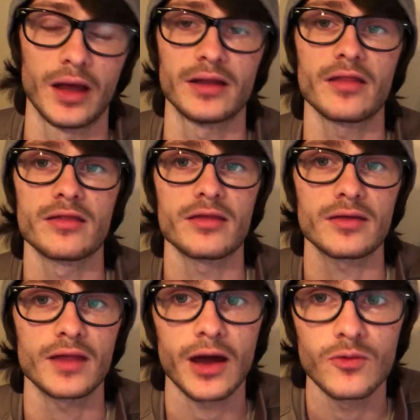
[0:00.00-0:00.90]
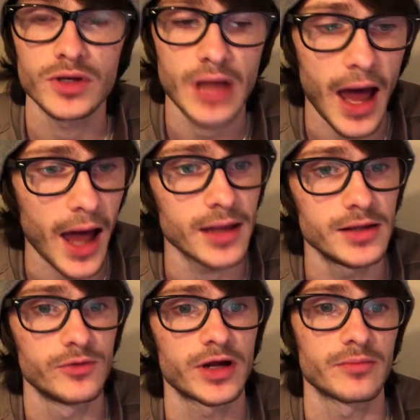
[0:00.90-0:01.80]
Another thing that I would
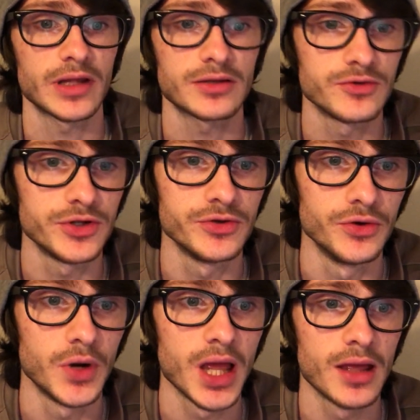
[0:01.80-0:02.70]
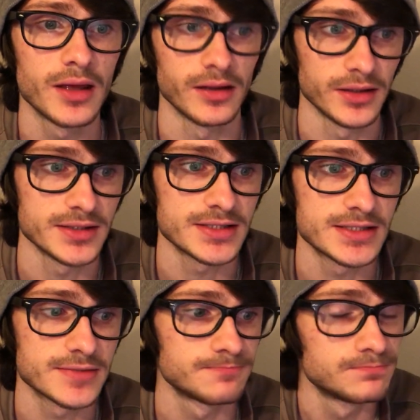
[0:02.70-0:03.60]
highly recommend you do
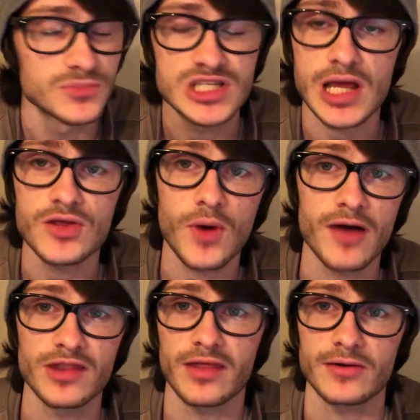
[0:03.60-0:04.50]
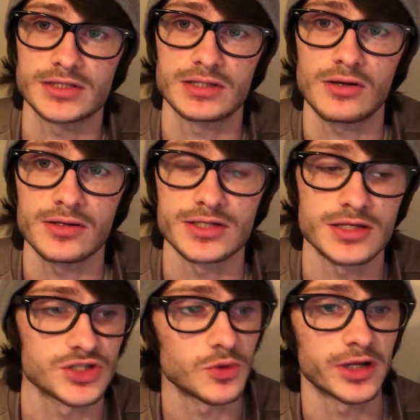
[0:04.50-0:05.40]
is, say you have $1,000
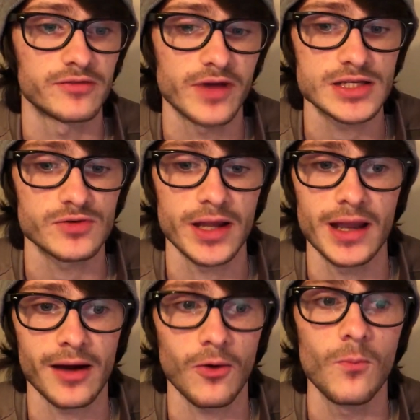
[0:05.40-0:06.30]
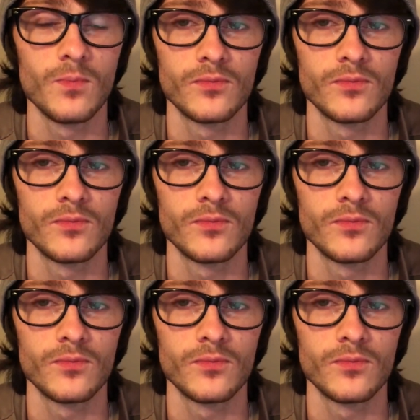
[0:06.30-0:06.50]
that you want to invest right now.